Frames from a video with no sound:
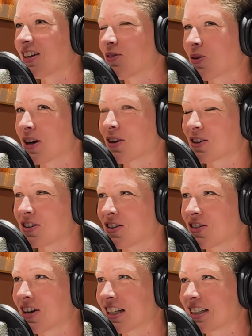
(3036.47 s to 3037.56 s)
Why not the
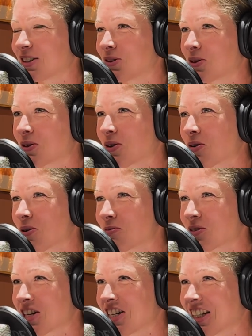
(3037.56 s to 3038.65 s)
relative
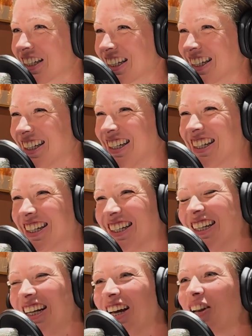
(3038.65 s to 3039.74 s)
cooperation?
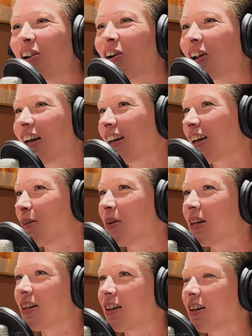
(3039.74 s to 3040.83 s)
No, like I
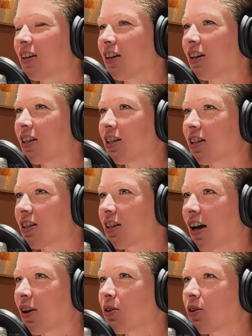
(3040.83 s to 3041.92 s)
mean,
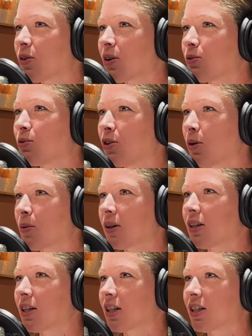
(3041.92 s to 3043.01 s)
I don't know if
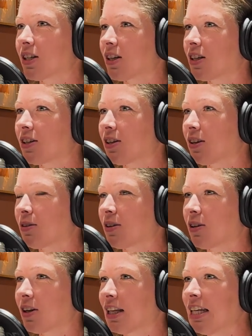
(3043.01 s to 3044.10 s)
dominance is
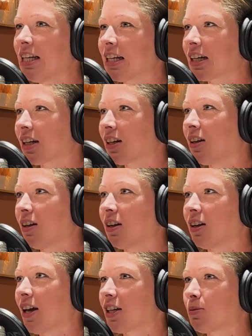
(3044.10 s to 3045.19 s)
the leading
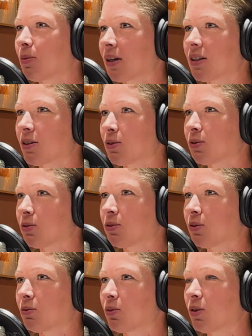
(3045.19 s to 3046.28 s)
aspect of
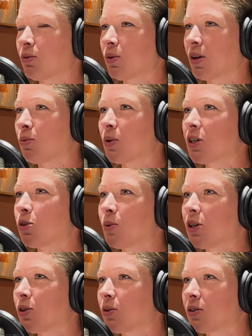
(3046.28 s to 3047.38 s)
in which we
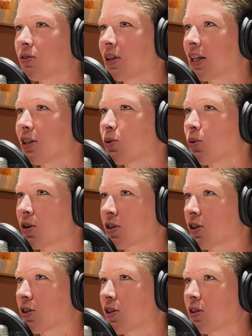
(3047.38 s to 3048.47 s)
should relate to
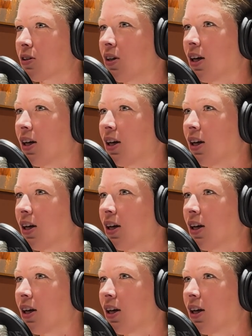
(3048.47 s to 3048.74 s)
horses.